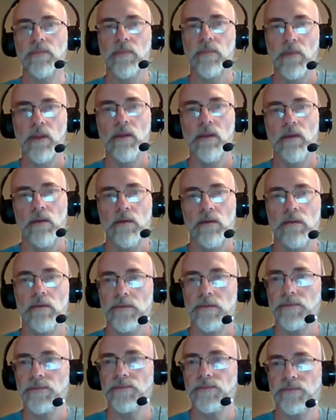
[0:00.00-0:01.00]

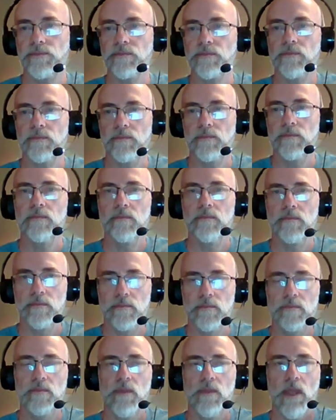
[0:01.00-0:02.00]

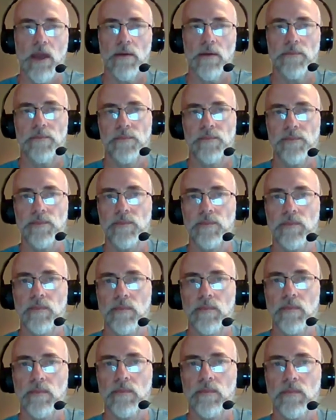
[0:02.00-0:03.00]

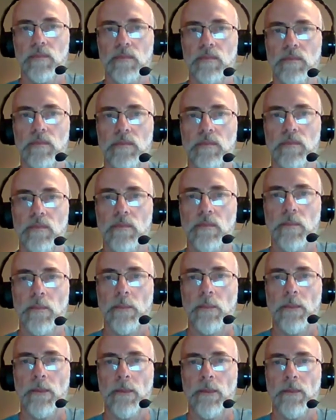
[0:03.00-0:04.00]

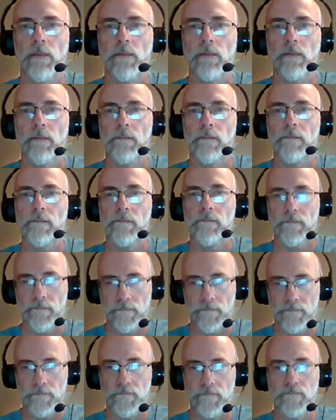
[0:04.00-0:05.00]

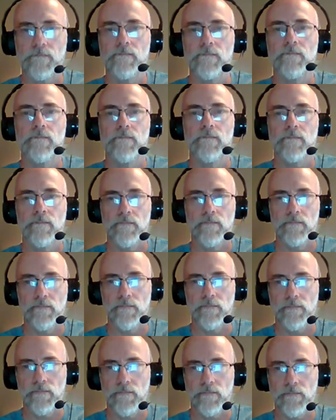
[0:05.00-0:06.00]

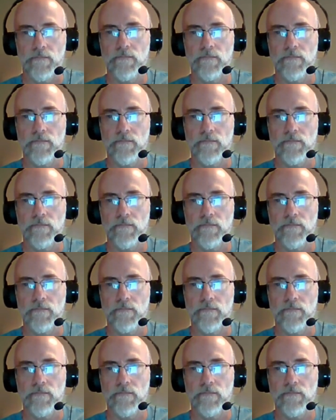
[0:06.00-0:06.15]
[no speech]